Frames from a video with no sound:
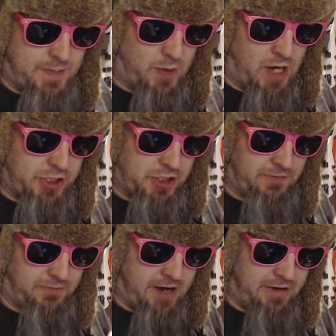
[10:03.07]
pressure
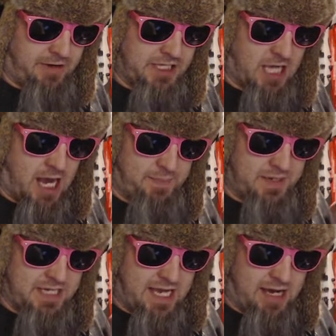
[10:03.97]
varies up
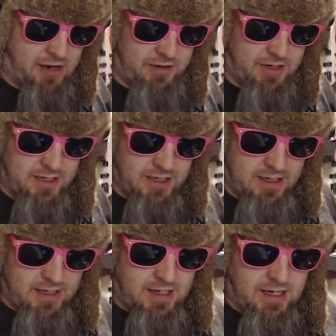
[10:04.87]
and down,
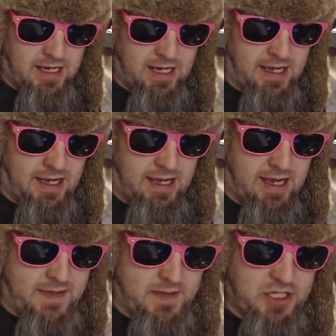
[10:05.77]

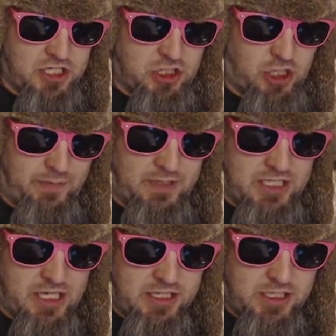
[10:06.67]
and the
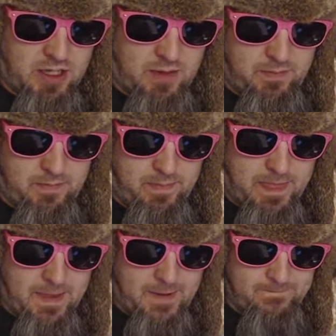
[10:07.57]
disturbances
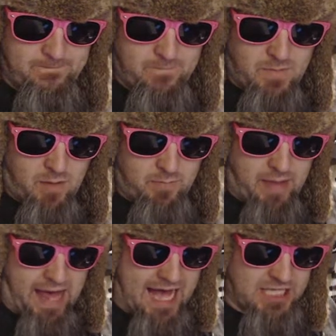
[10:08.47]

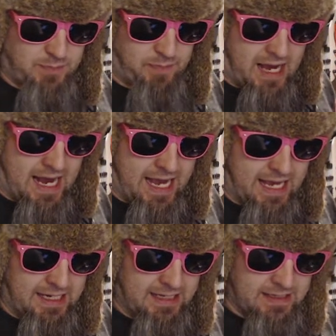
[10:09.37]
pass
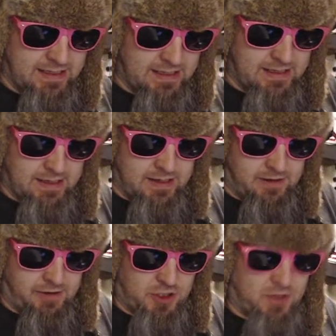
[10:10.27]
by
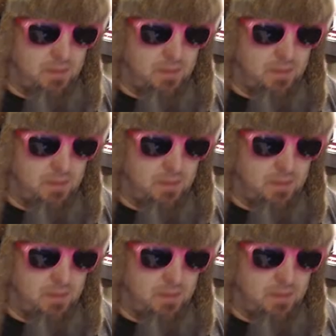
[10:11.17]
those